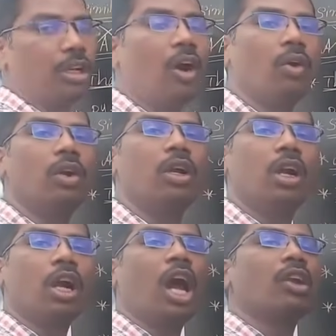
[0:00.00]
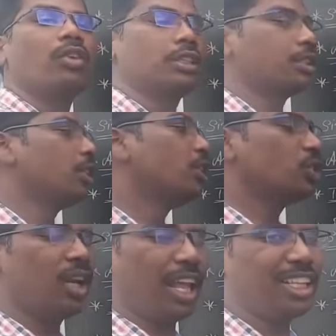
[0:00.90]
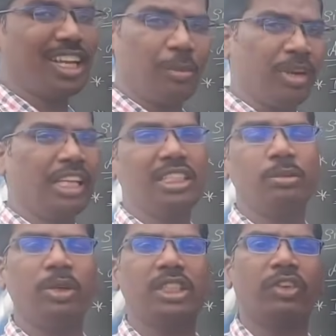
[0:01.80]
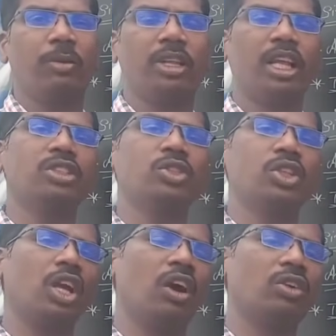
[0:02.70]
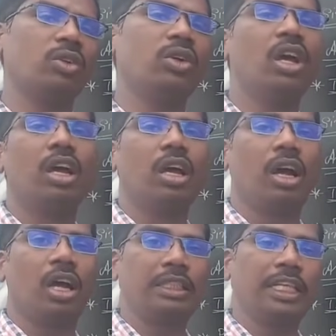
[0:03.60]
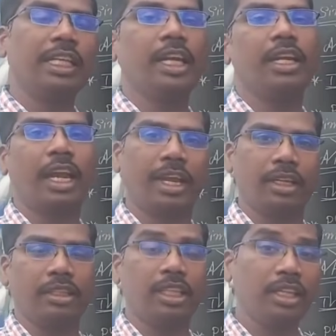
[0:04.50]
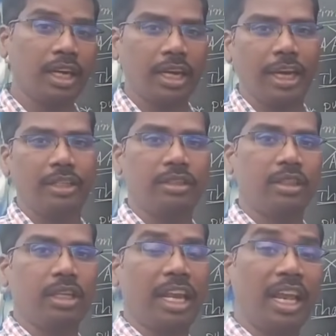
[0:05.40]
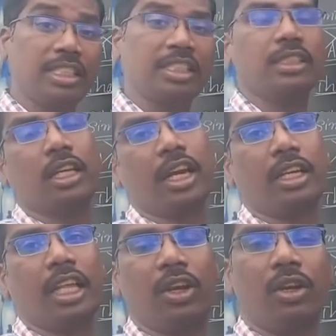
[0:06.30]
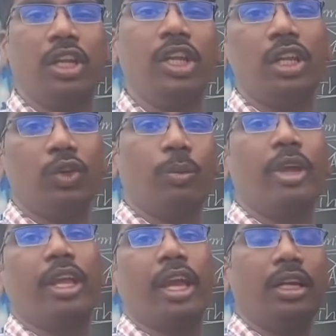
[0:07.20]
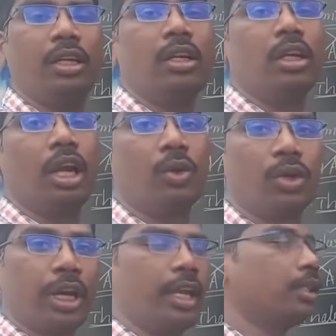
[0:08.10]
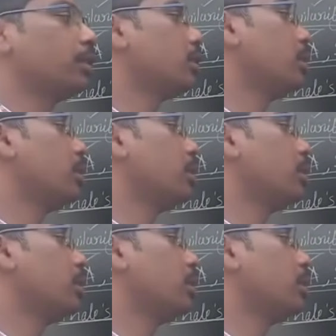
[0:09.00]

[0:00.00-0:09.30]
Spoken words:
Now converse. So like that application bits will be there. So you have to think and write, analysis and write. Then only you may get a good rank.